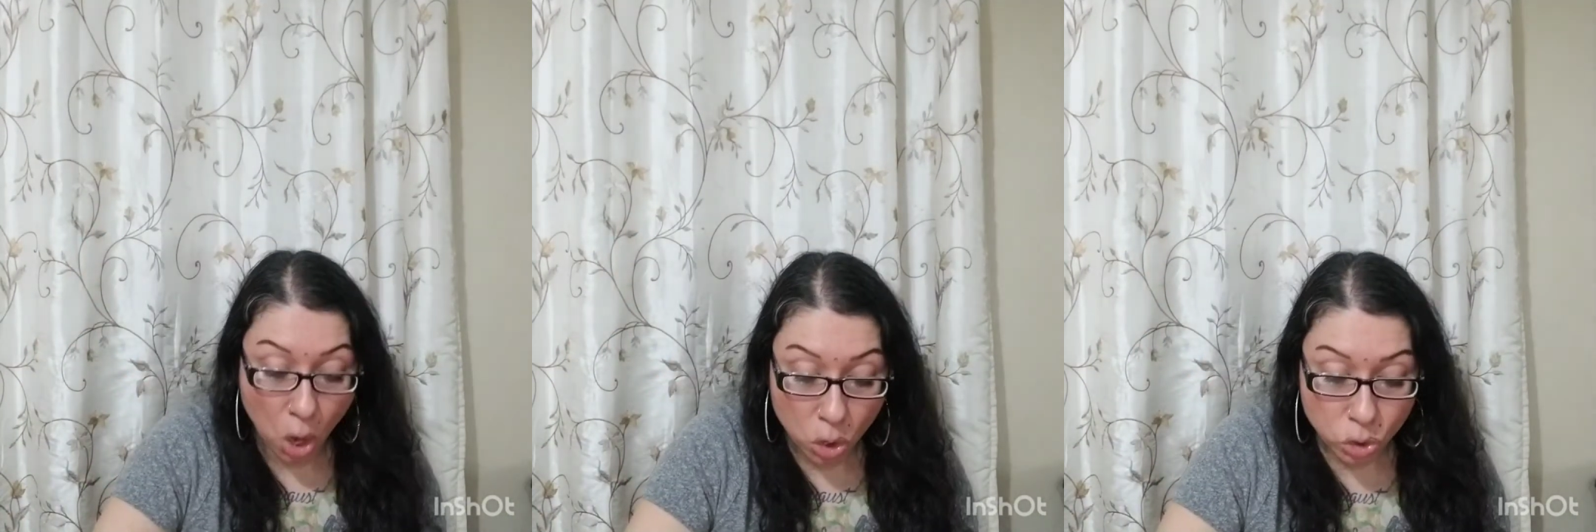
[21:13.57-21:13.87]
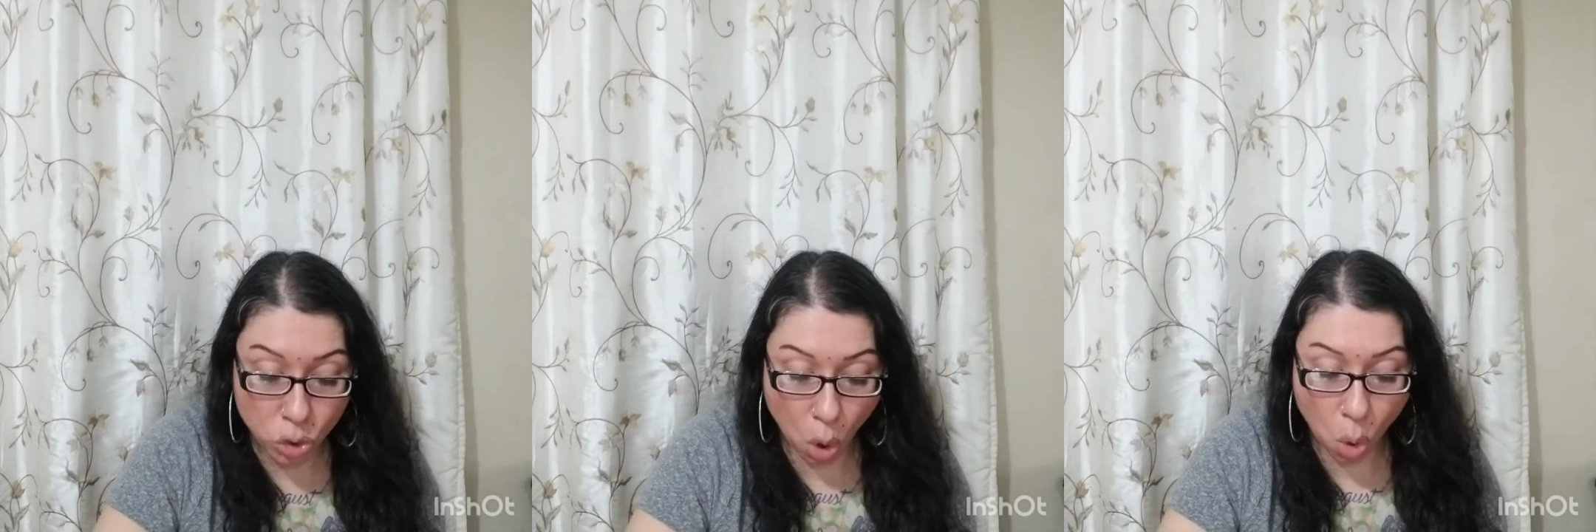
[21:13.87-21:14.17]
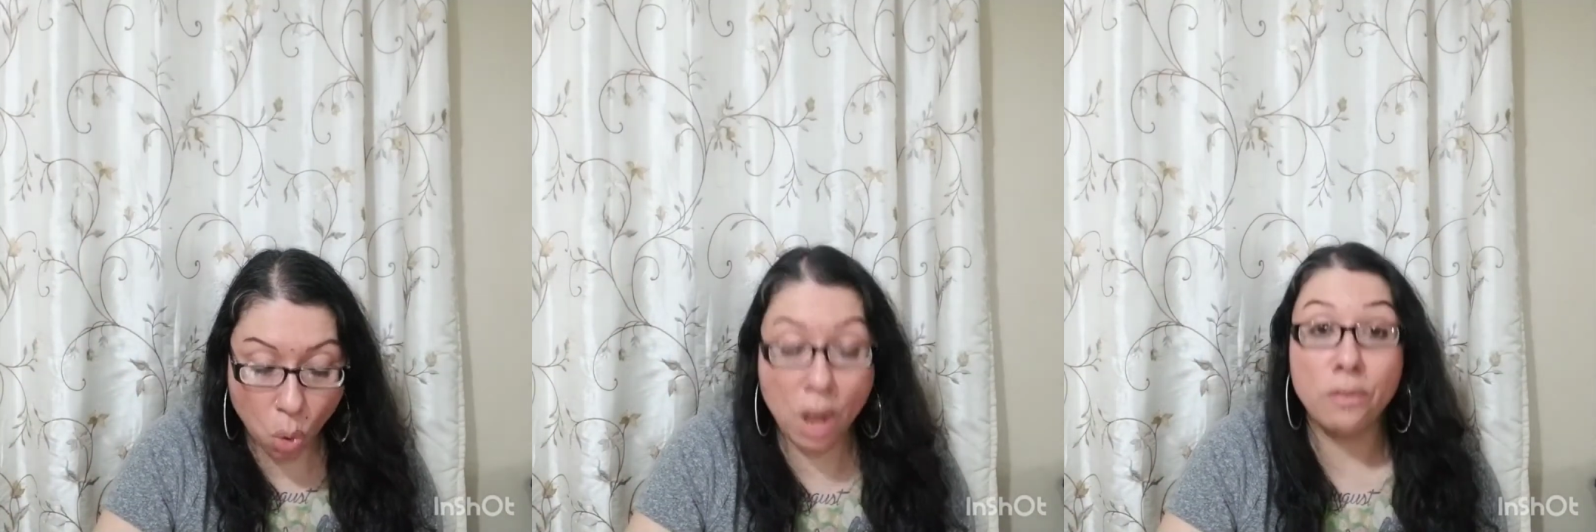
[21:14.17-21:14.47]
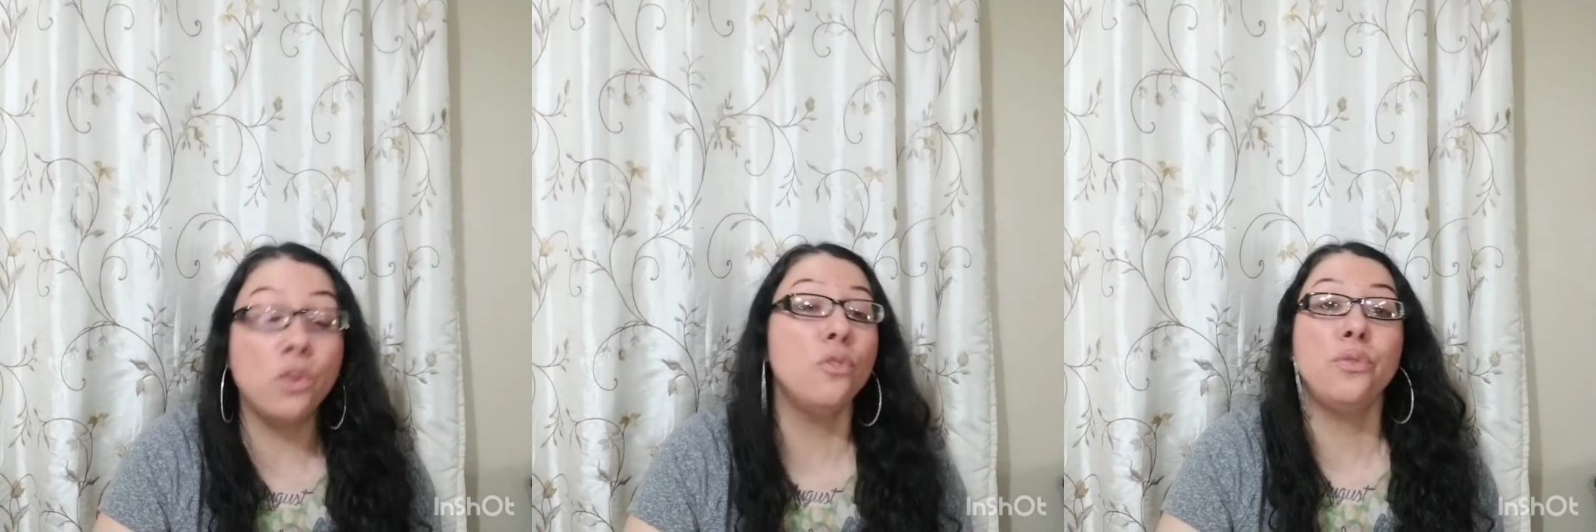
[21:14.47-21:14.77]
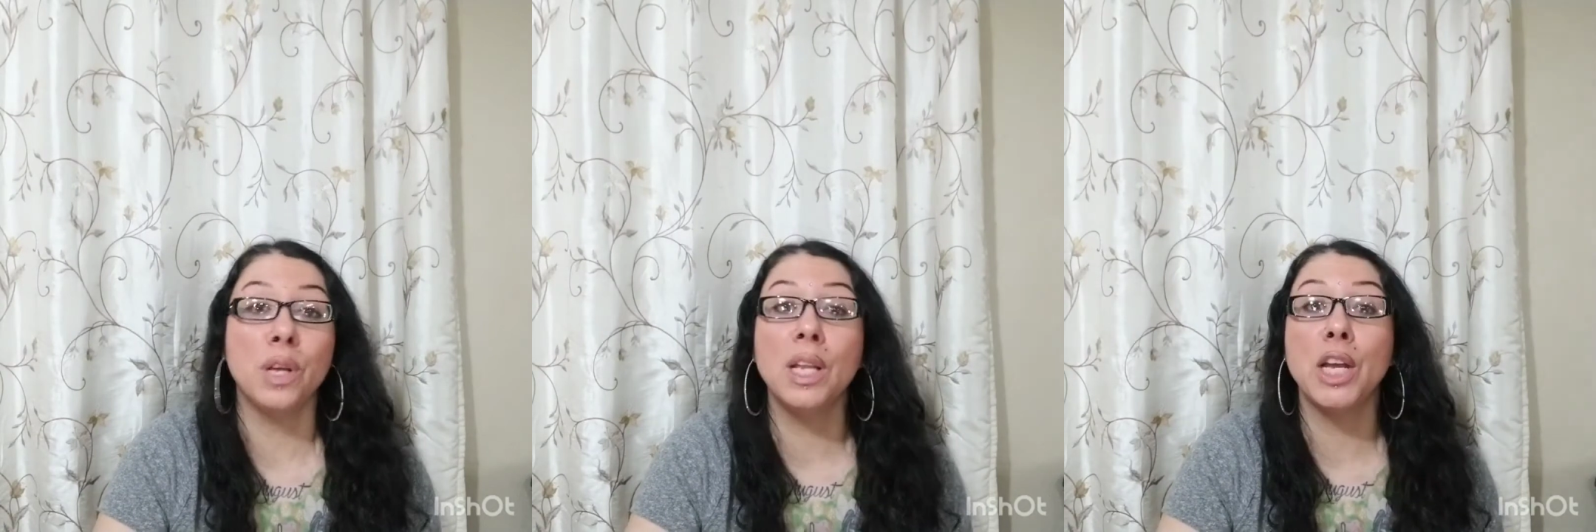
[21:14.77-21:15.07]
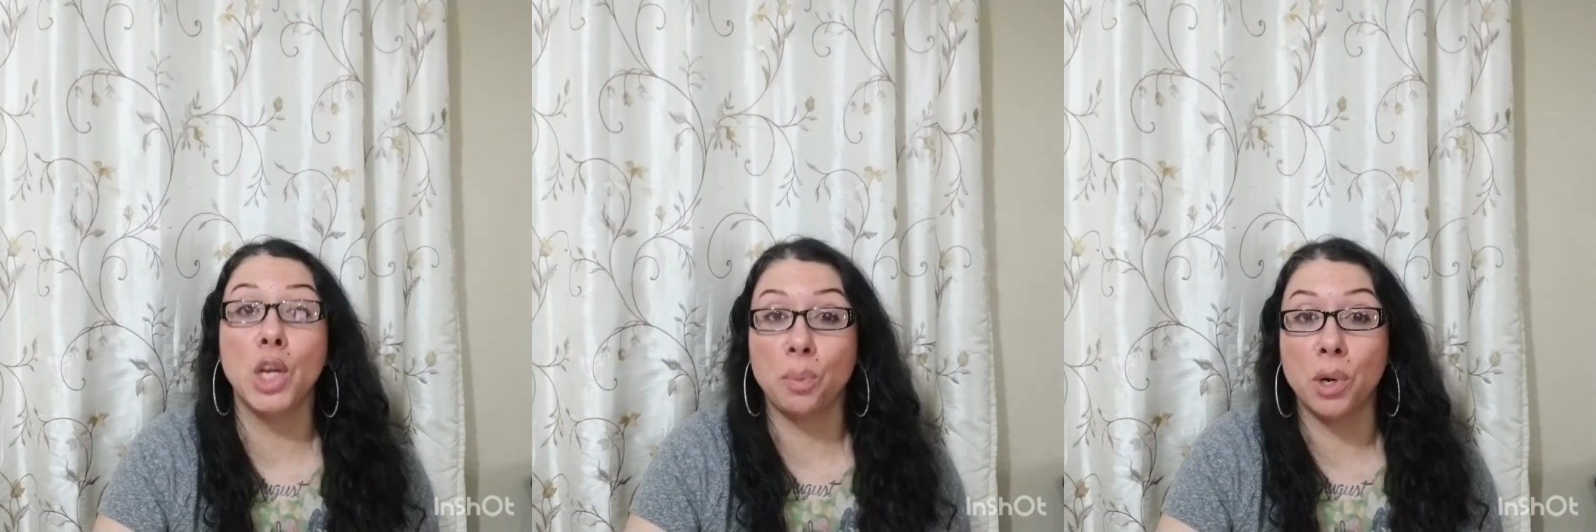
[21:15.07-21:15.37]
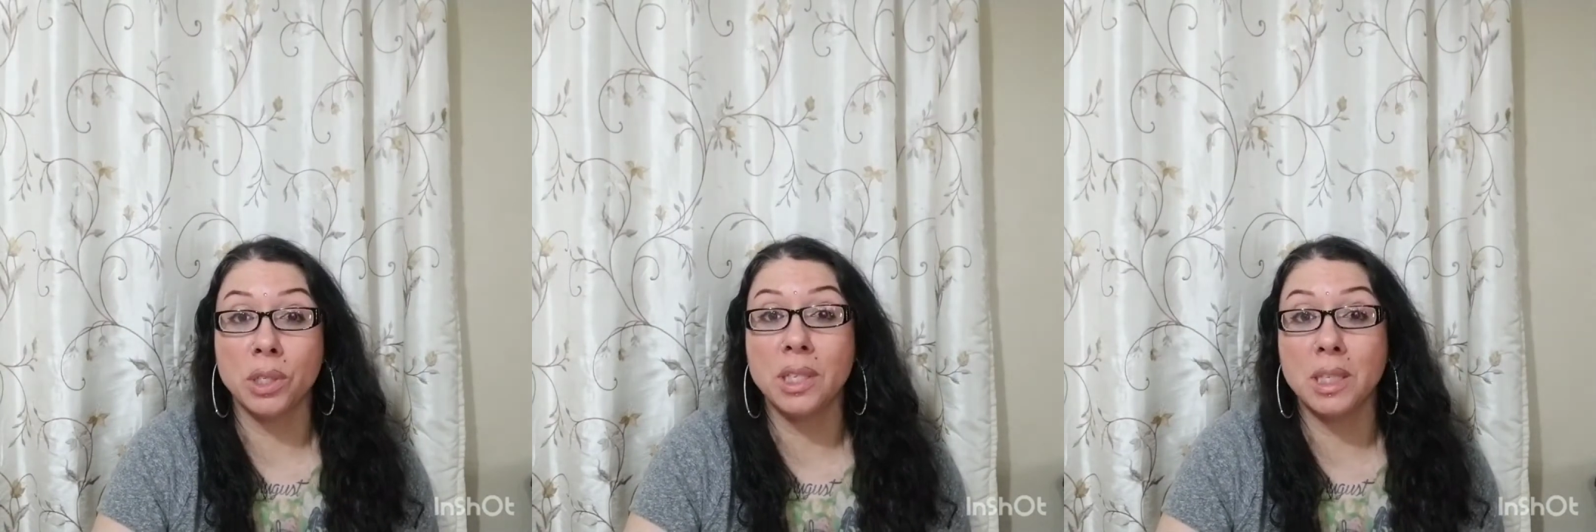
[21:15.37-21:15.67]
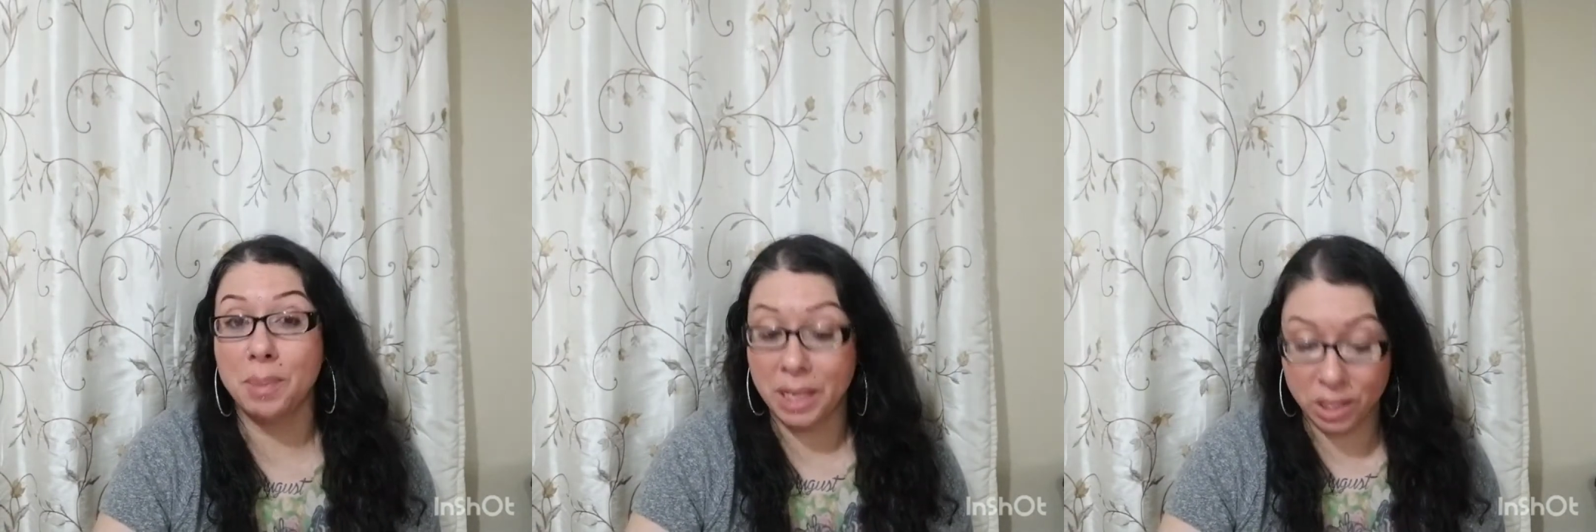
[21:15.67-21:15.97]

So if you feel like your person is being